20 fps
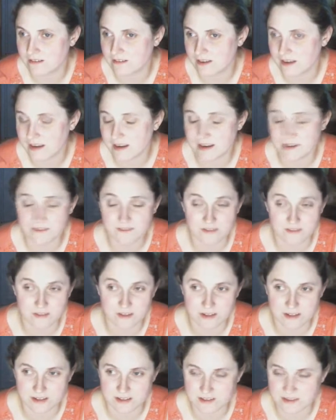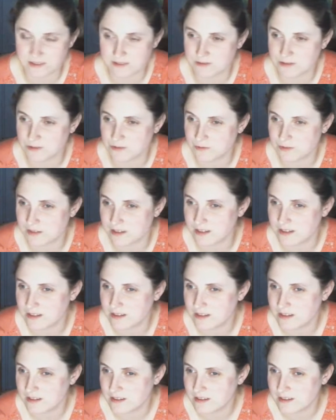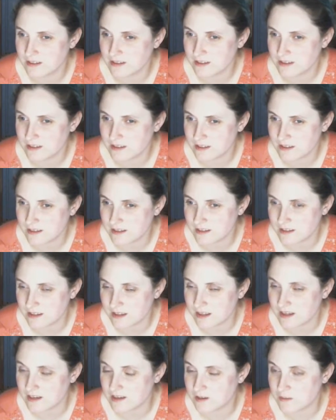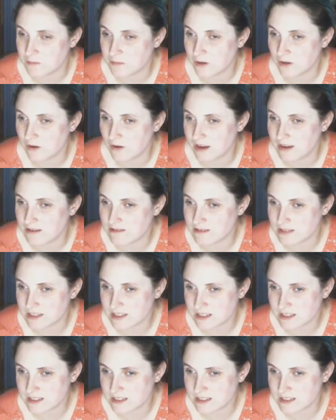I'd have to look and see which one I need to put out.